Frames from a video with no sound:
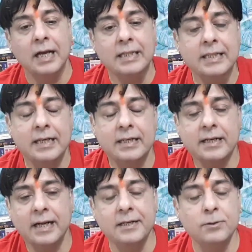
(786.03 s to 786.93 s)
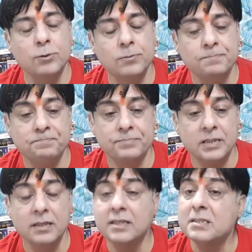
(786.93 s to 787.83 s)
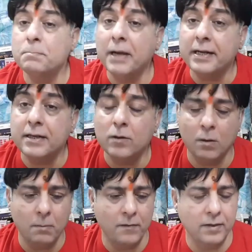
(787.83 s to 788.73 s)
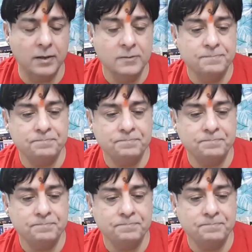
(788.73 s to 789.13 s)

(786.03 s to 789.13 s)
And then try to respect your mother,